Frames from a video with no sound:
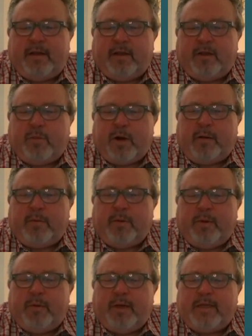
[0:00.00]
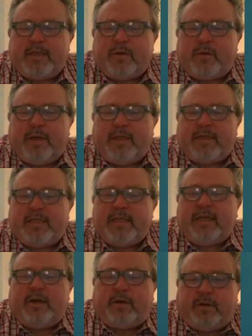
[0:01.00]
that there probably isn't a
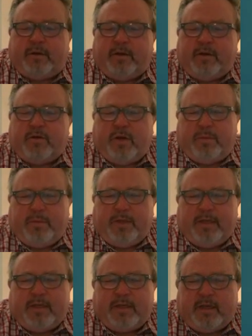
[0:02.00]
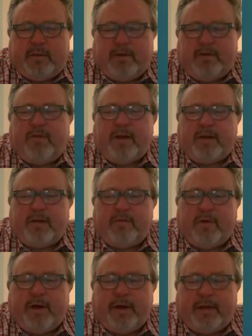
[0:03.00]
single treatment that's going to be effective
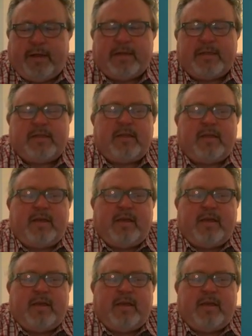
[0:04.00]
for ALS,